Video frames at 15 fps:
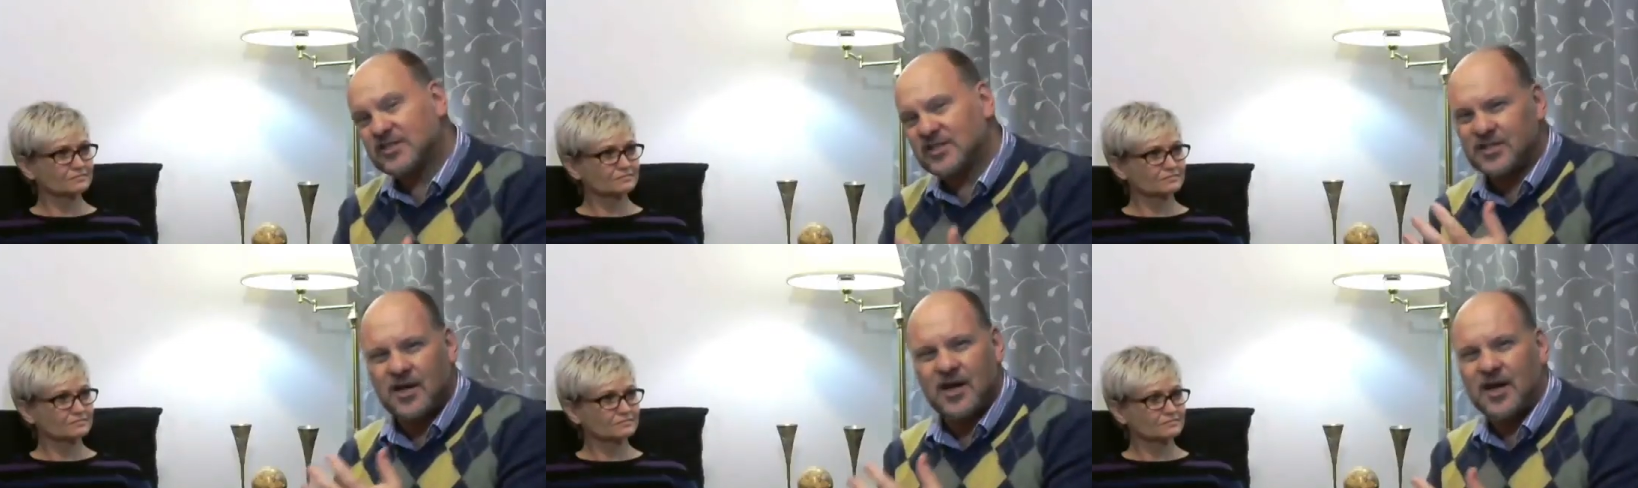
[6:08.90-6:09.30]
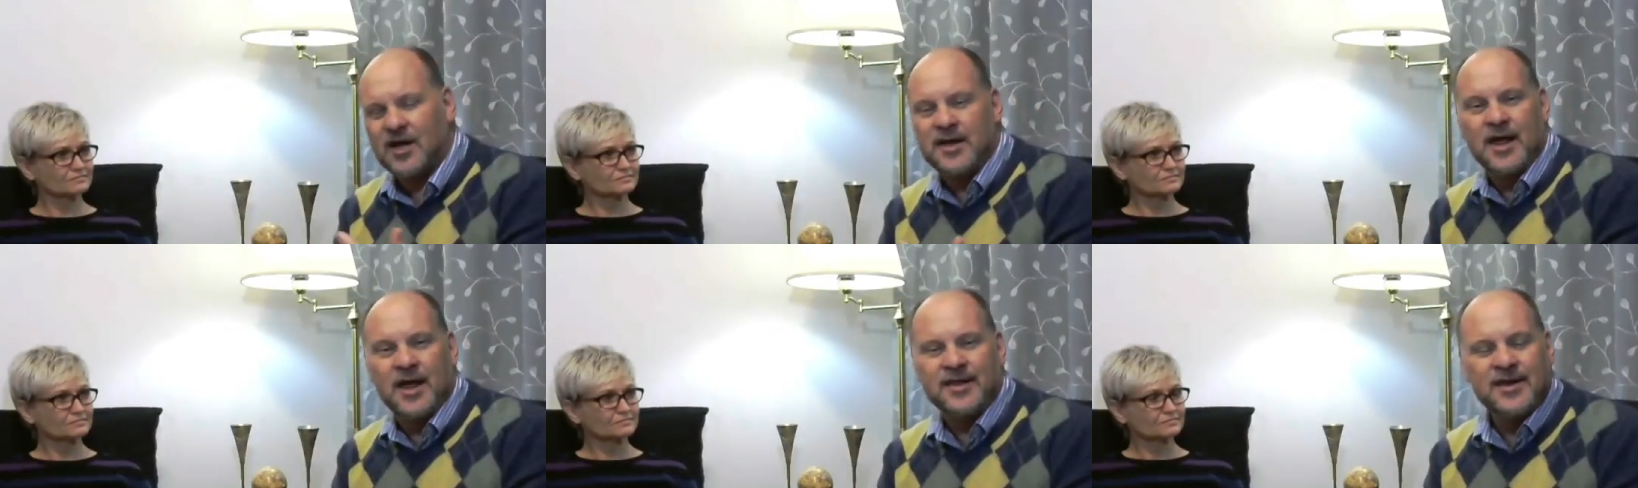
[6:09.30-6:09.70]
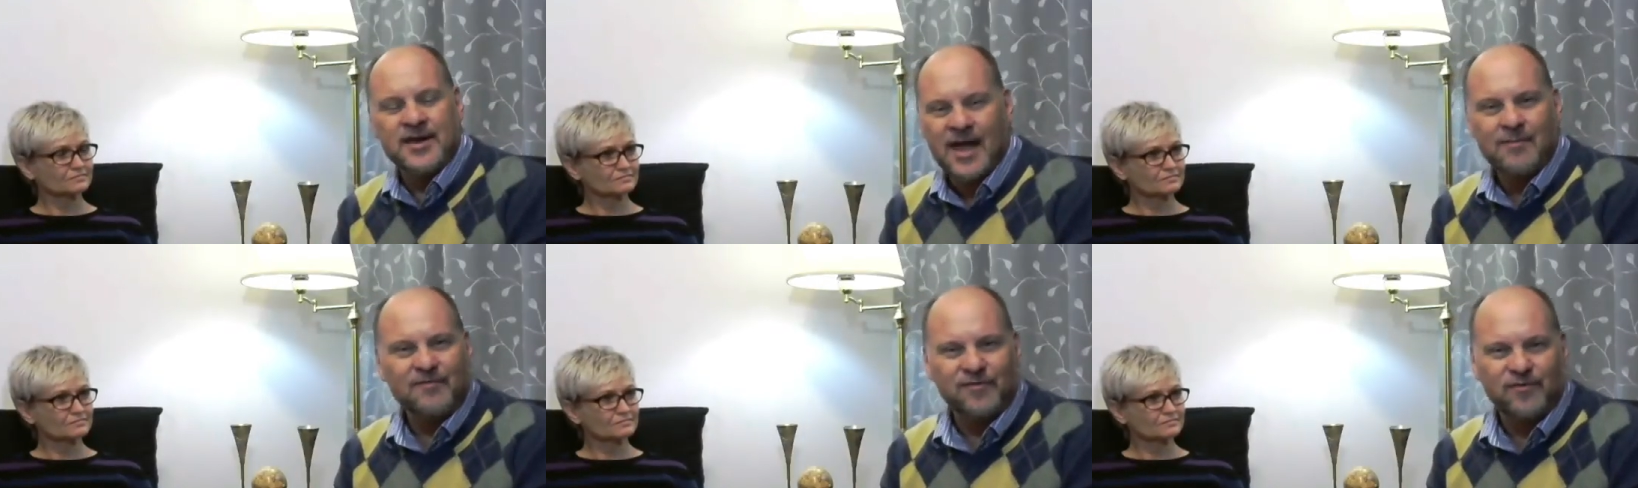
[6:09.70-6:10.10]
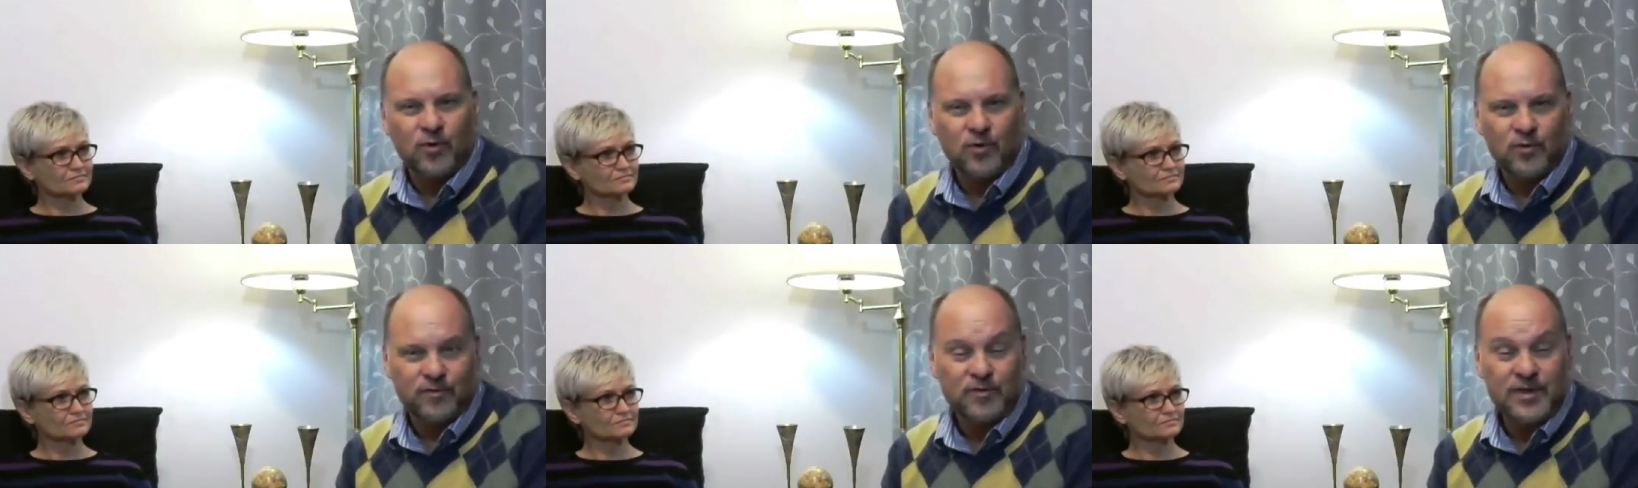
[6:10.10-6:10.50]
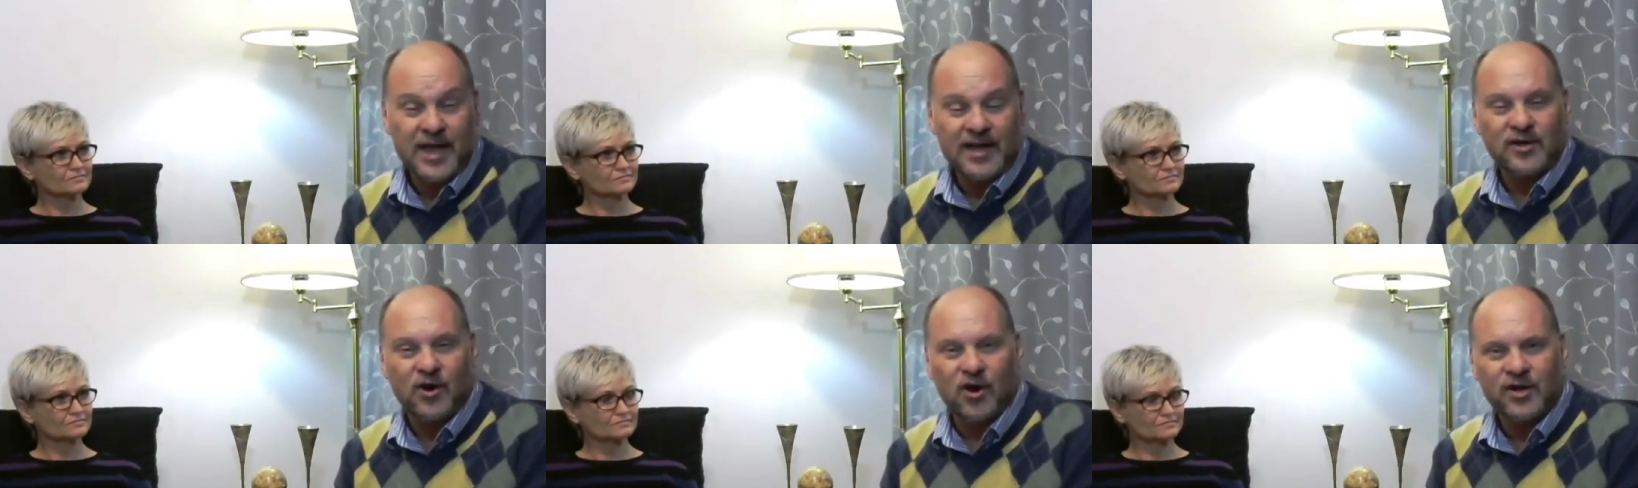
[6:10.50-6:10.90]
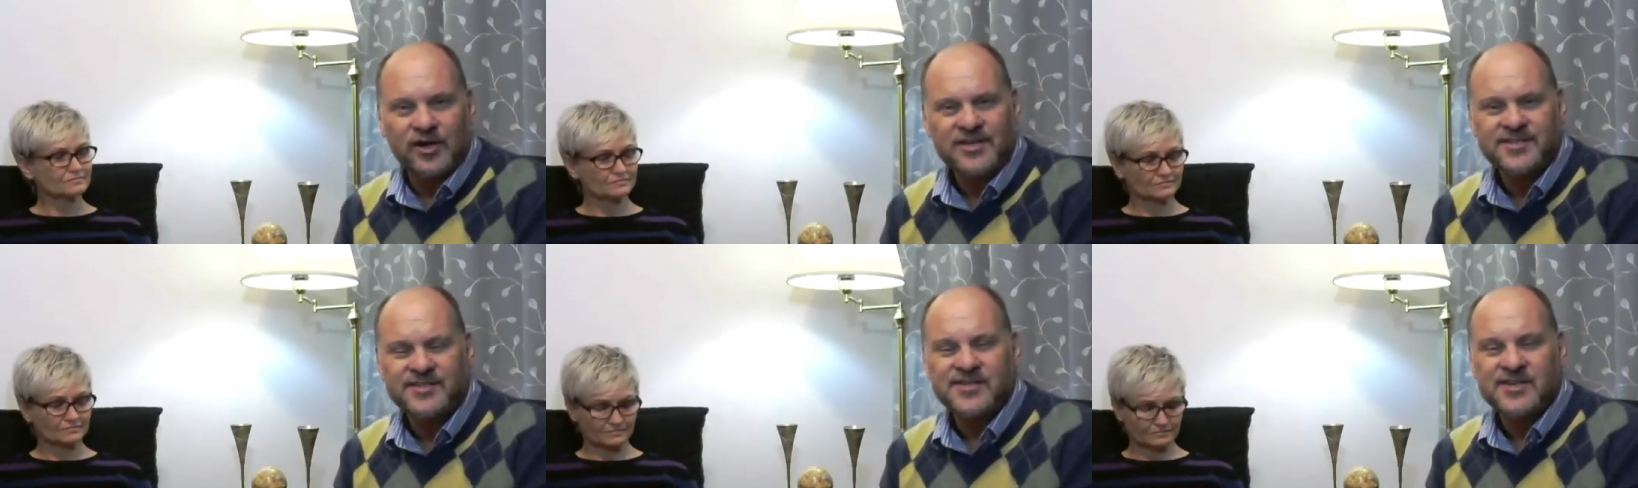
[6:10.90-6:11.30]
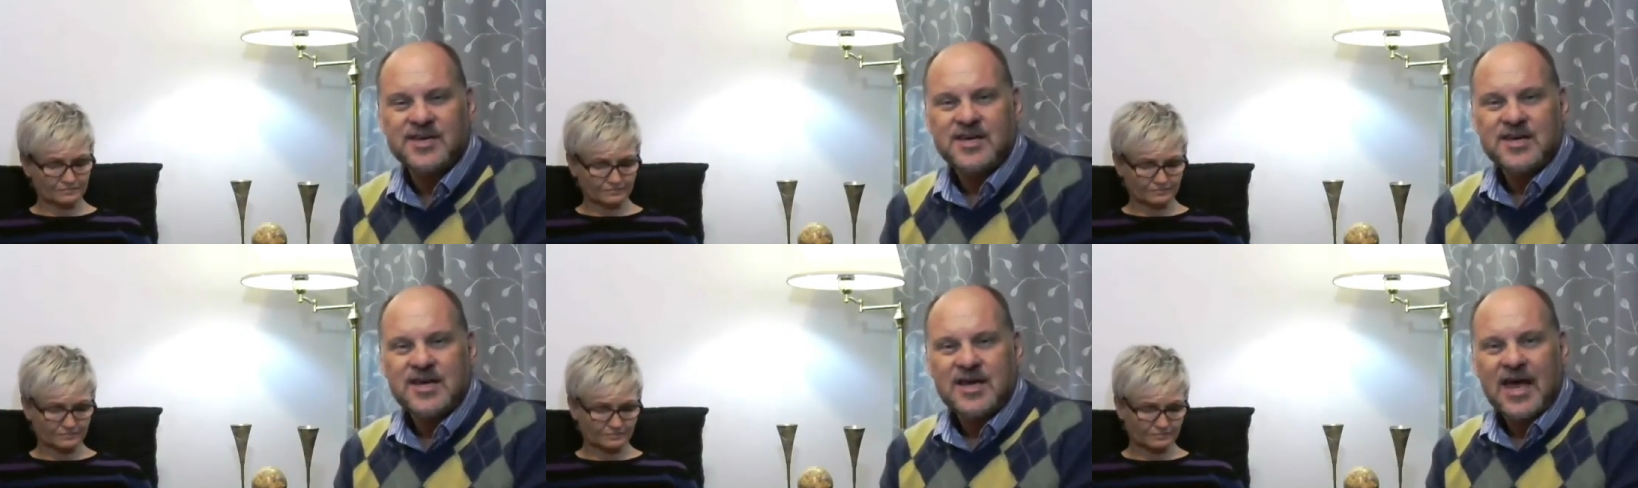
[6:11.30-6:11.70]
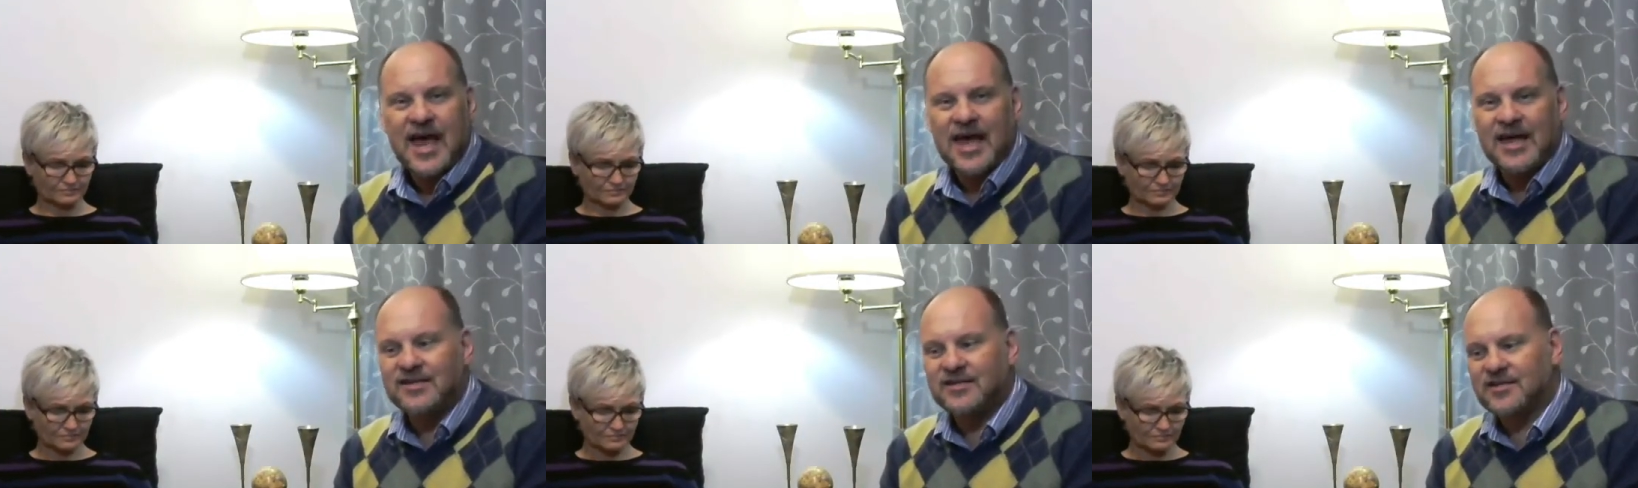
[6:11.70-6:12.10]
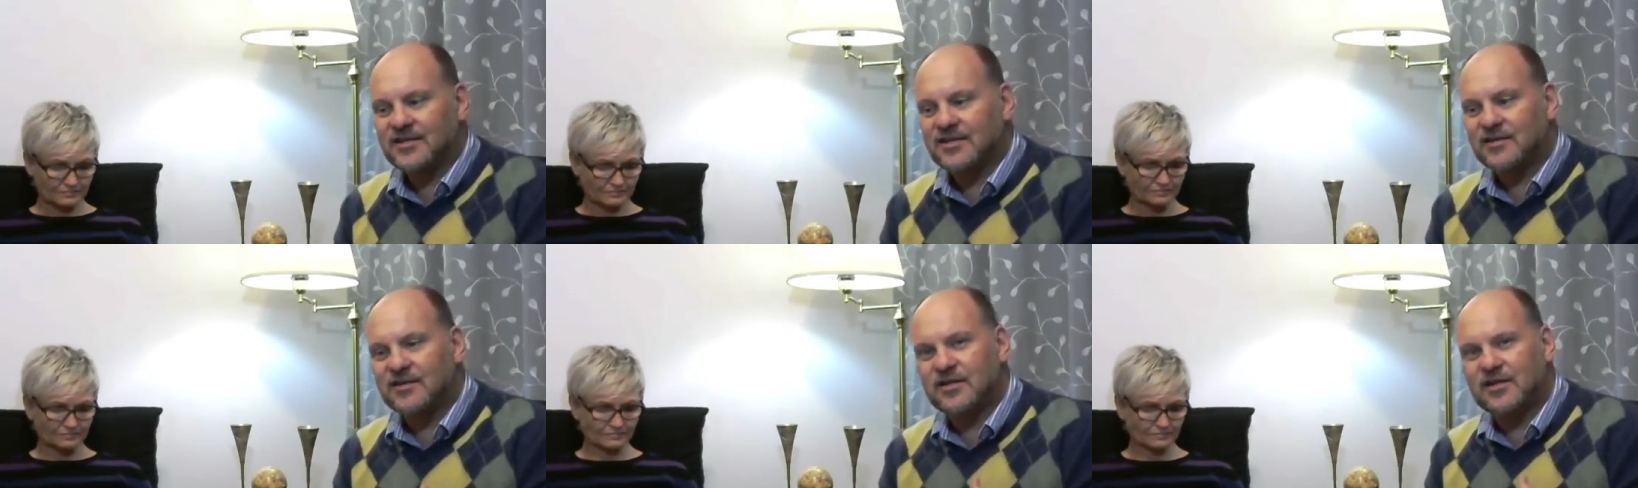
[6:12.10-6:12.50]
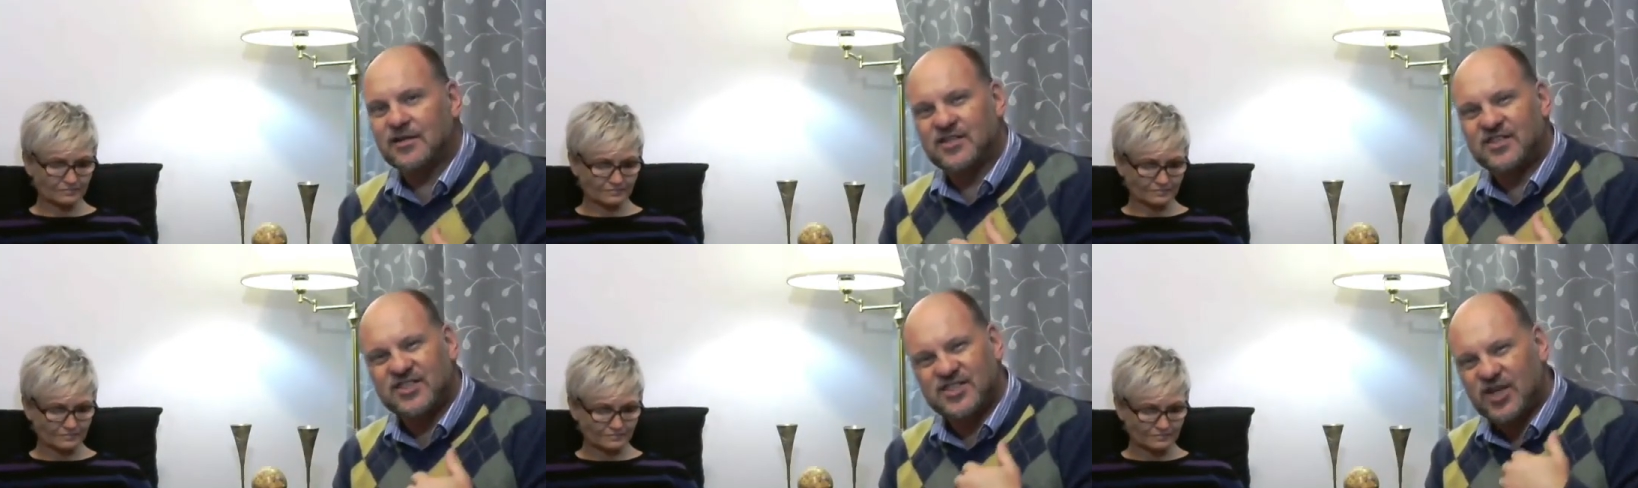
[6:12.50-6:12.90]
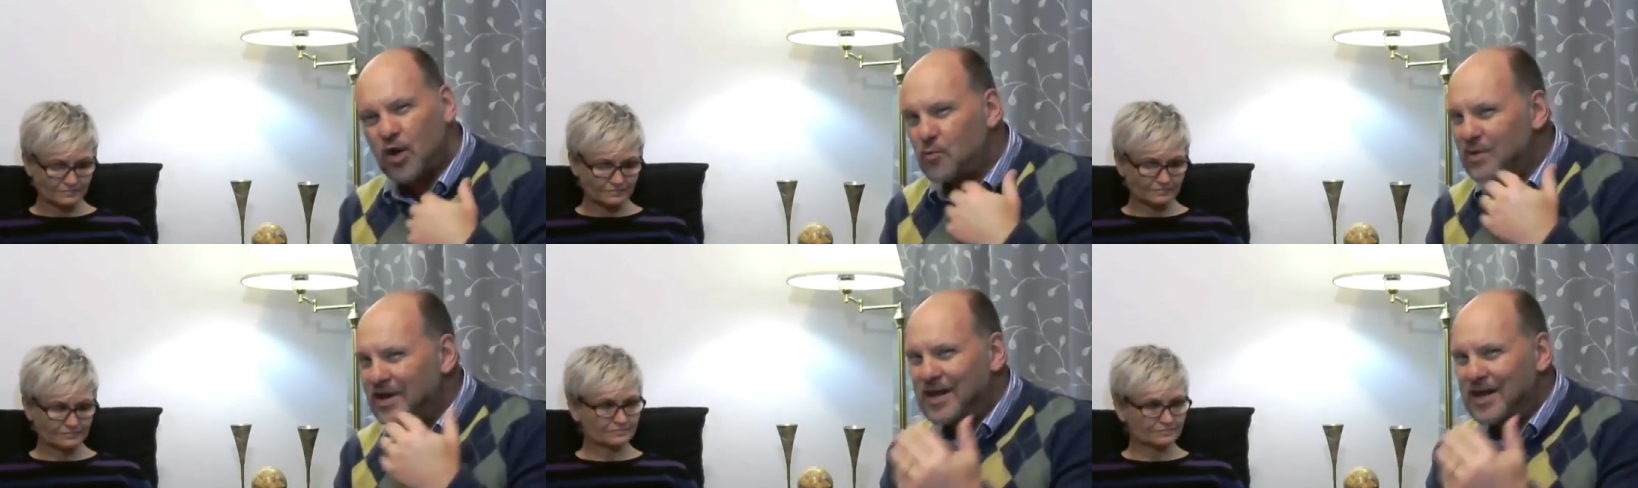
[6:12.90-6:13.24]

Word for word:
Speaker 1: is a, another name for for that goddess. And so many